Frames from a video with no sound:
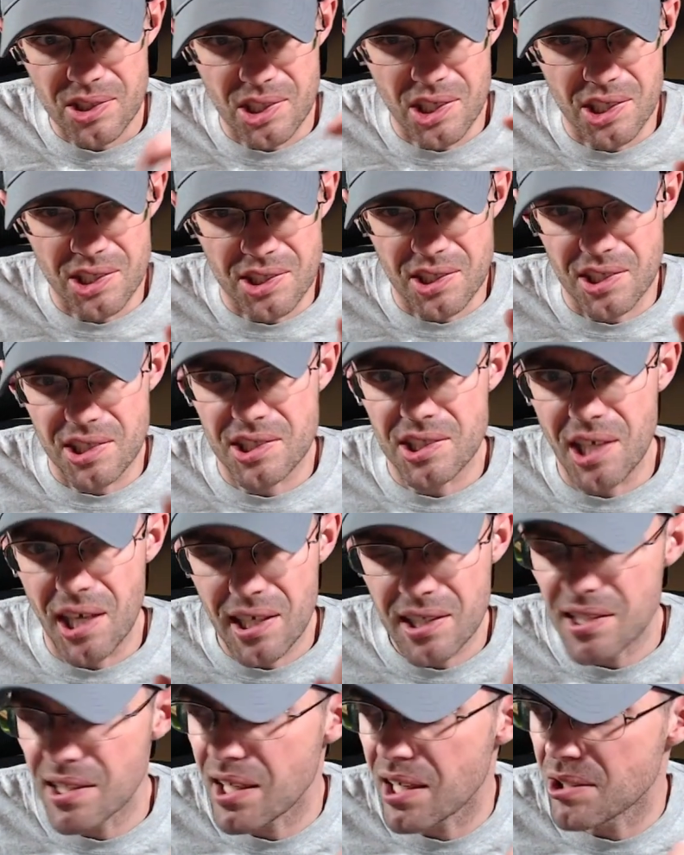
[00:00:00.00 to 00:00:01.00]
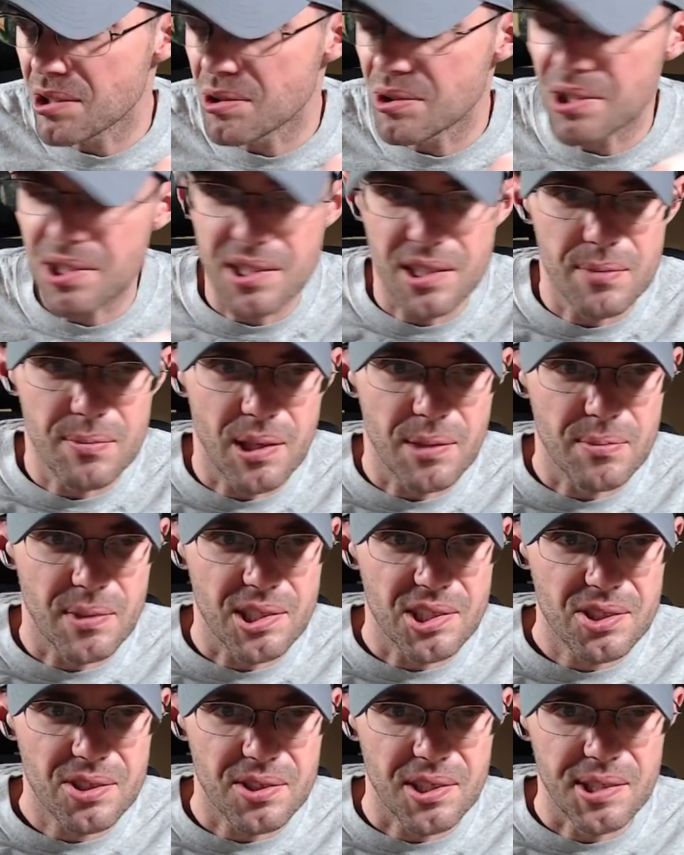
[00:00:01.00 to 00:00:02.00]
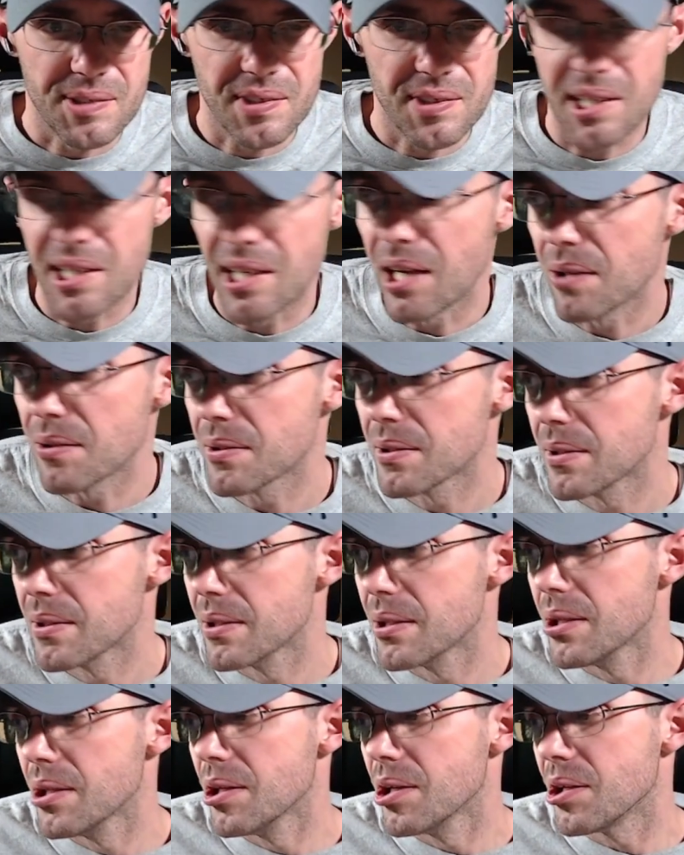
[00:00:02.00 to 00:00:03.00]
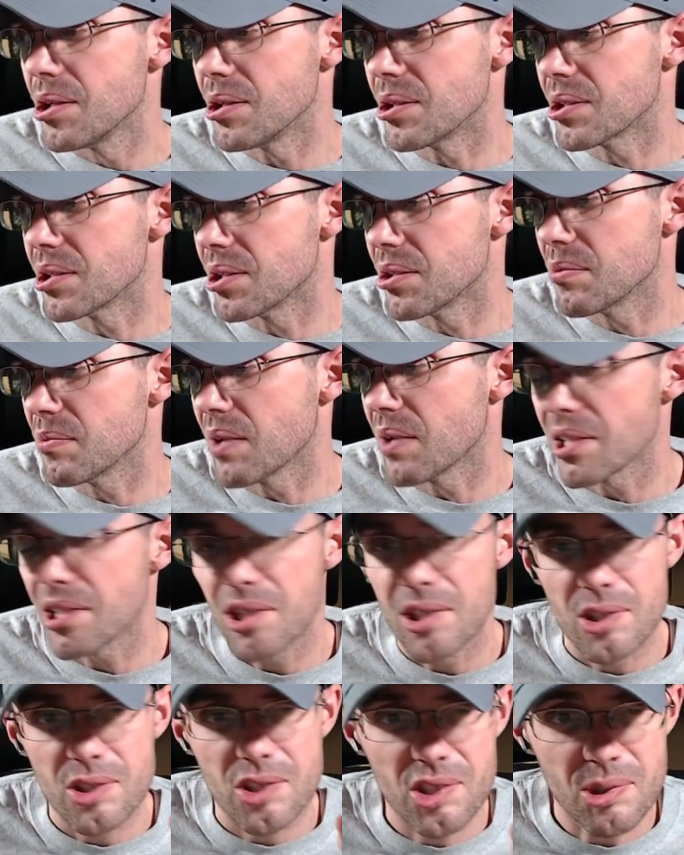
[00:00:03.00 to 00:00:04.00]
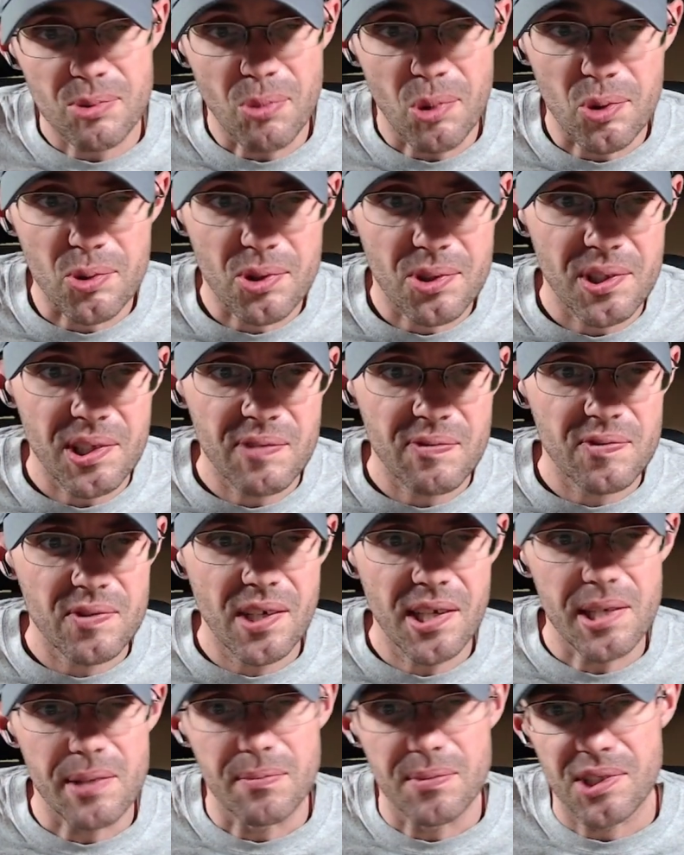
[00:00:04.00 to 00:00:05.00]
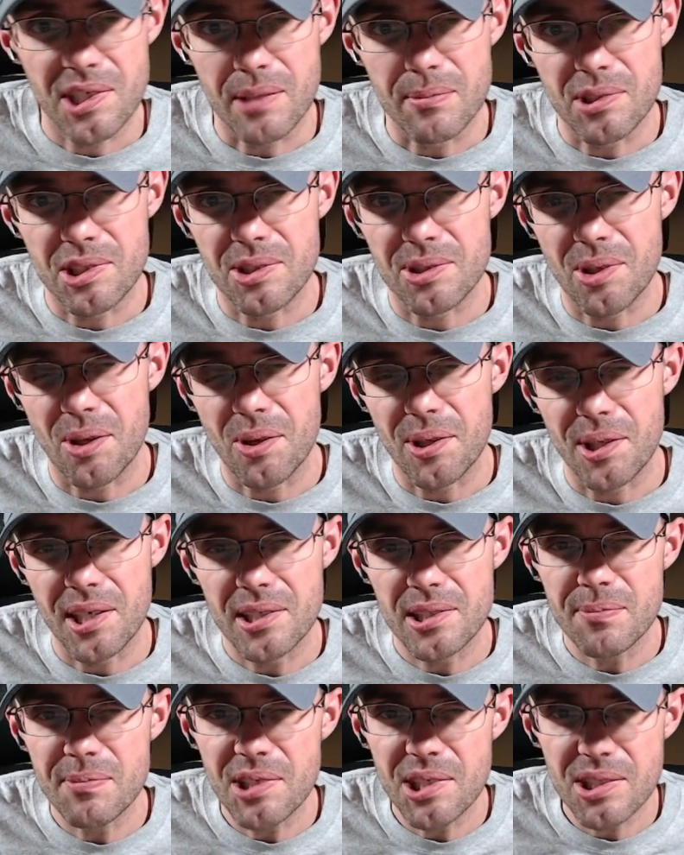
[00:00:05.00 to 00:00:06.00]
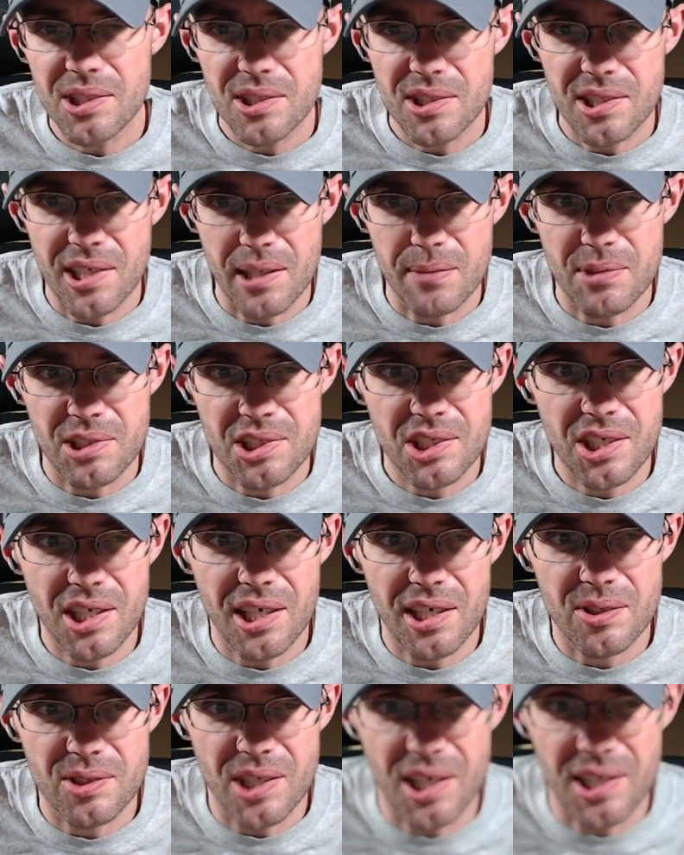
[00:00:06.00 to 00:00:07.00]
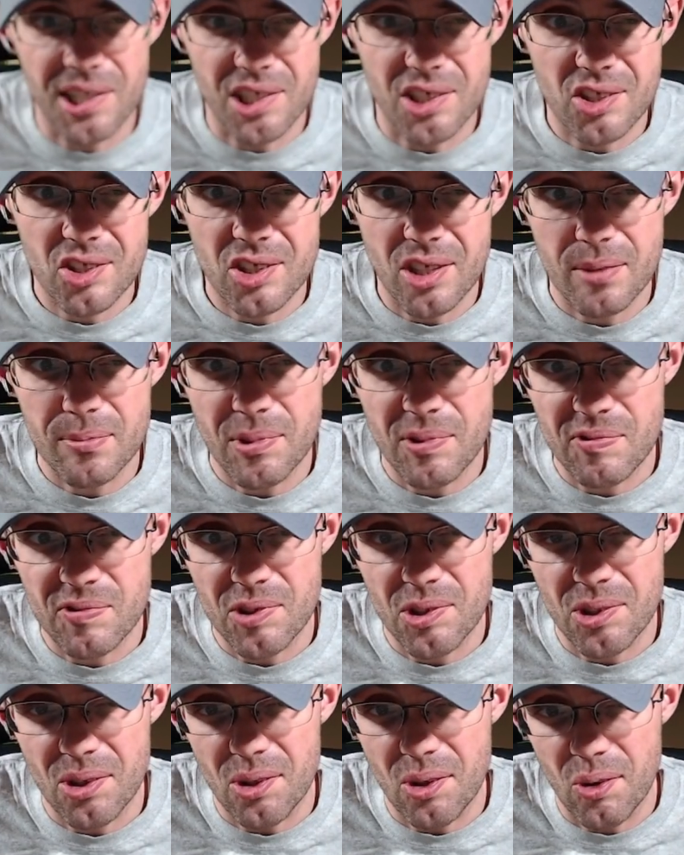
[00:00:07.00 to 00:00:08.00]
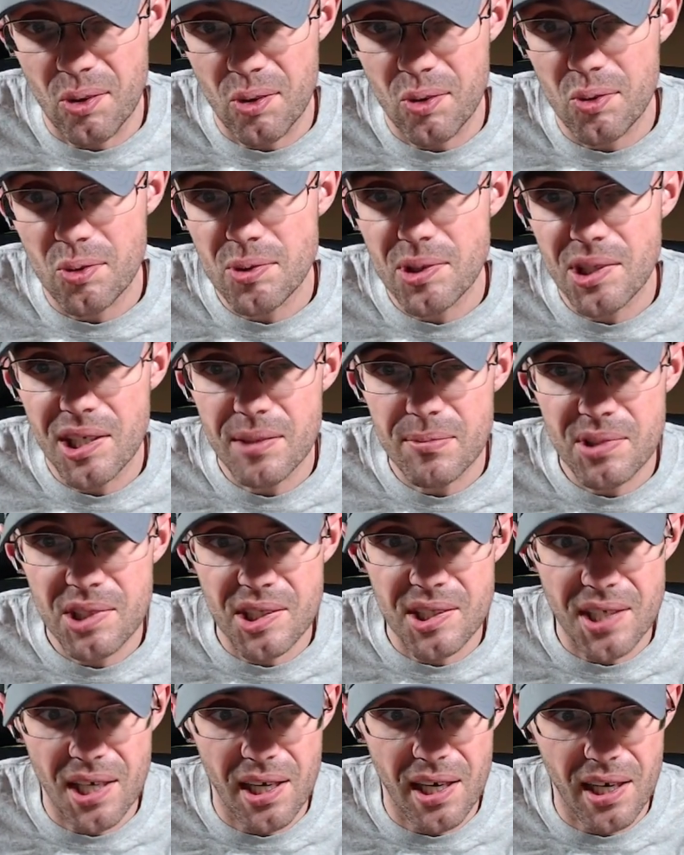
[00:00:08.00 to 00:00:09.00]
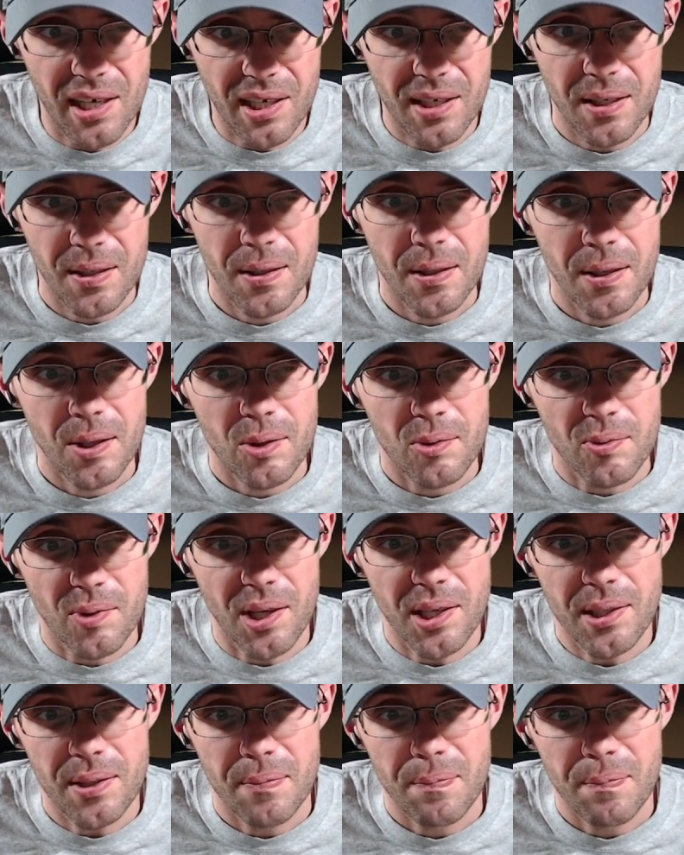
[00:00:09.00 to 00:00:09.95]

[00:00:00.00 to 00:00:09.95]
is exactly how you see them on my screen right now. You're going to want Smoldering Flame. Damages all enemies. Damage scales on the sum of your whole team's attack, right?